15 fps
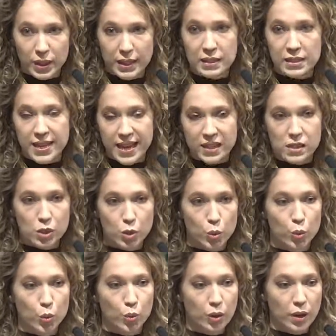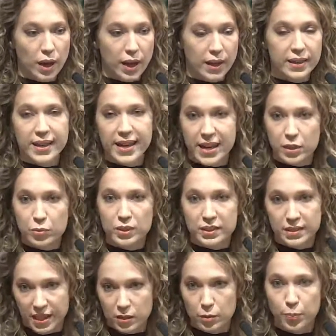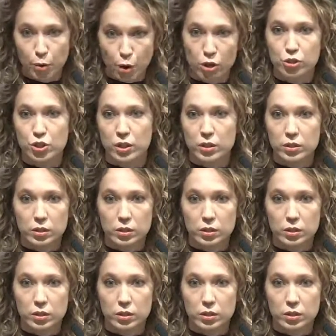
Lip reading: In that school, I carried that project.